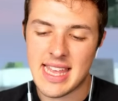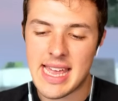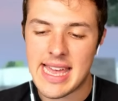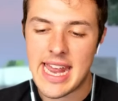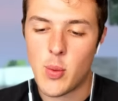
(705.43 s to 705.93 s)
they
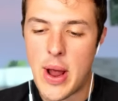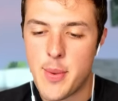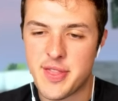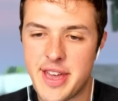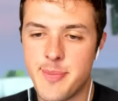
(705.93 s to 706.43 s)
can get away
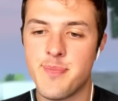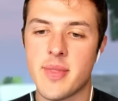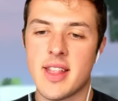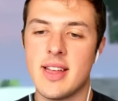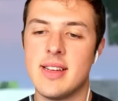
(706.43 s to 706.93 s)
with it?
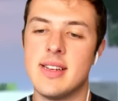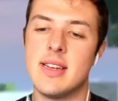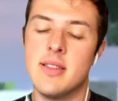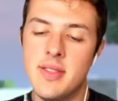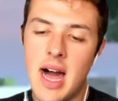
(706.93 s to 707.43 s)

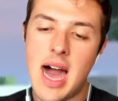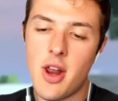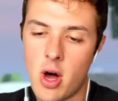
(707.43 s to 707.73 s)
Not